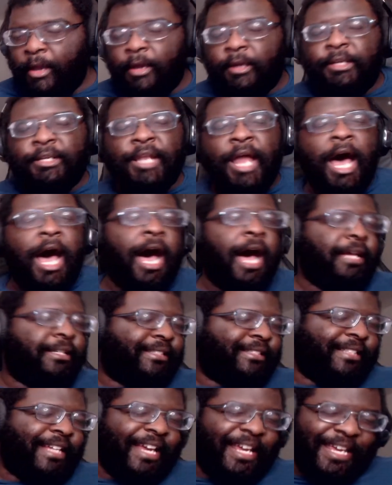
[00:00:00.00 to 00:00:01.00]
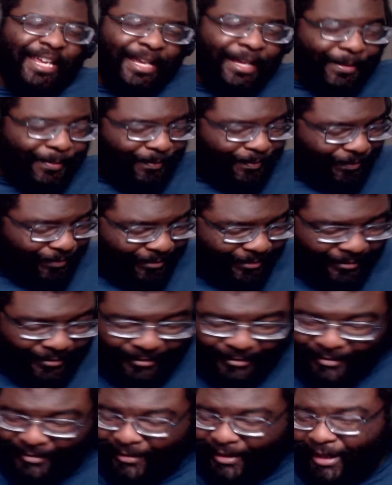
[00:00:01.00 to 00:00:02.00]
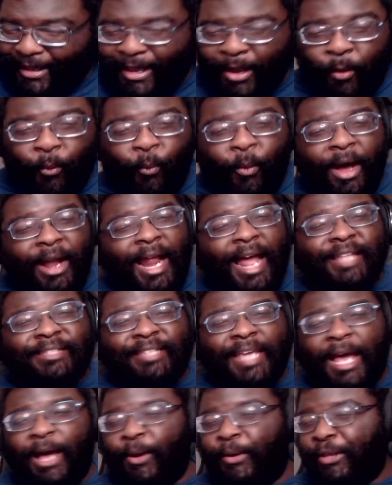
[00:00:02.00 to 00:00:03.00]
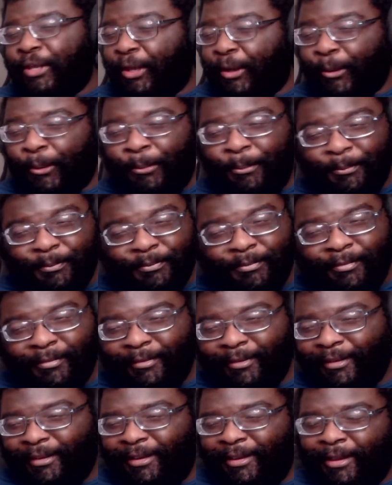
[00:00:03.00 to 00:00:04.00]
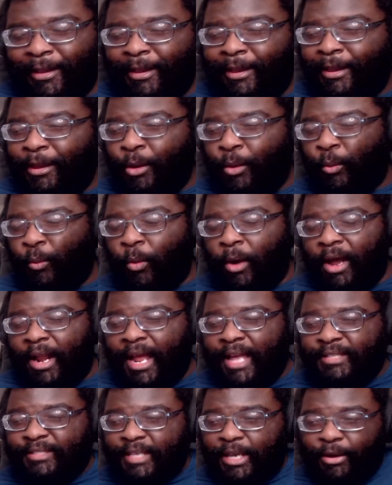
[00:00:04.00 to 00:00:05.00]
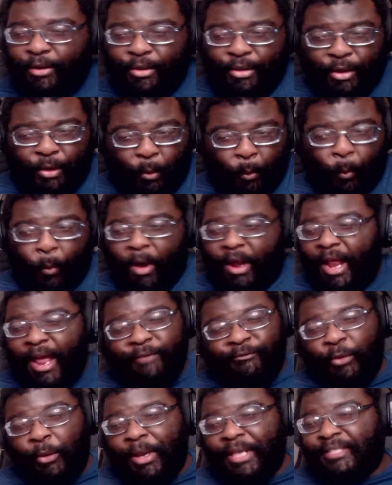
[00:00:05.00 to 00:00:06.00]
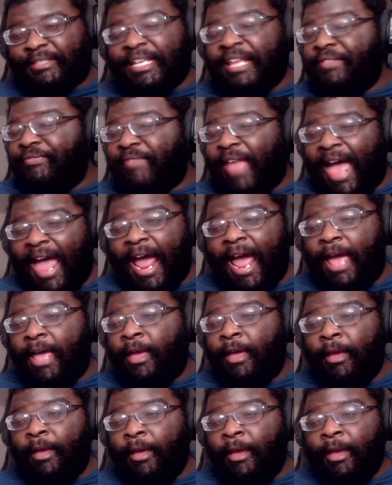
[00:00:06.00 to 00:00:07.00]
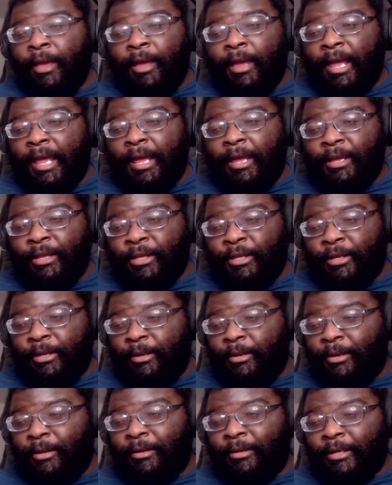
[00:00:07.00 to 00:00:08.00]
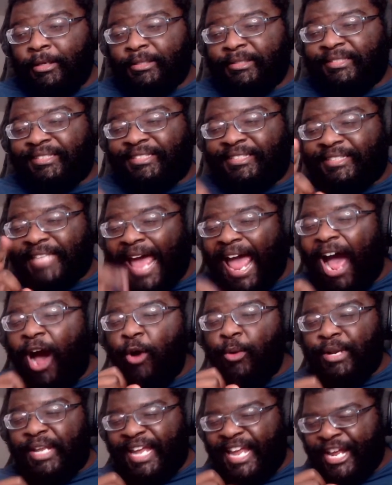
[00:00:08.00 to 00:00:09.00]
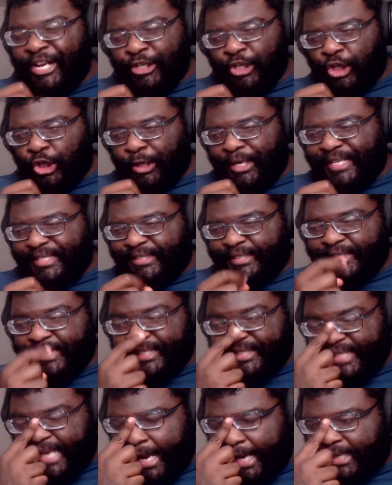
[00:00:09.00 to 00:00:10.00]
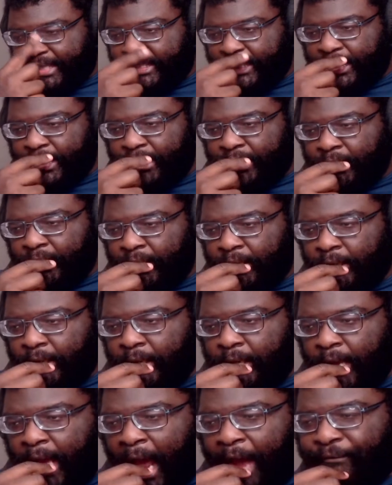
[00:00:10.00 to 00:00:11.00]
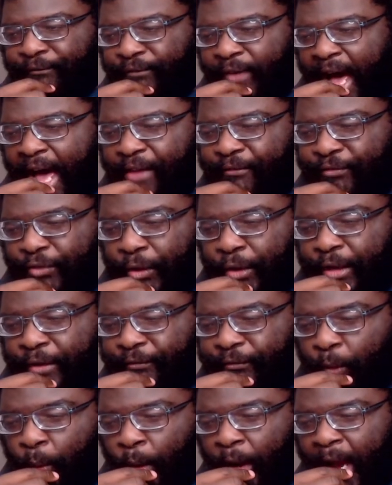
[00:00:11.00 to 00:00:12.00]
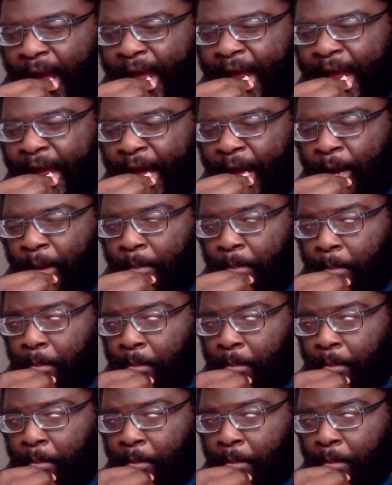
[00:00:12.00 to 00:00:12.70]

Nah, see? What I tell you. What I tell you. Whatever is in that sound increase detected at 5:34 a.m.